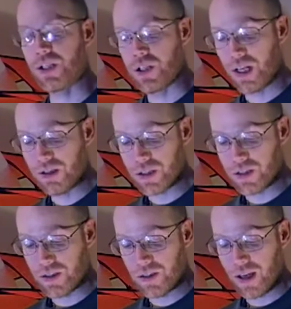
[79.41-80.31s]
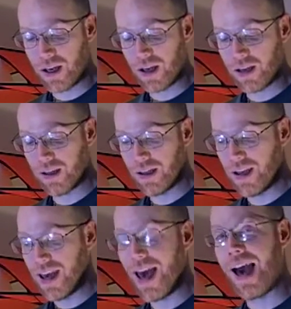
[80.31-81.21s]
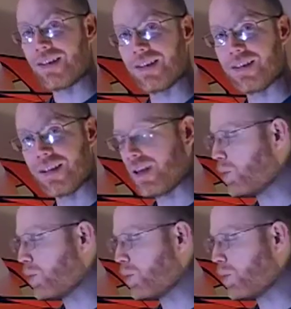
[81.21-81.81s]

changes uh, at the same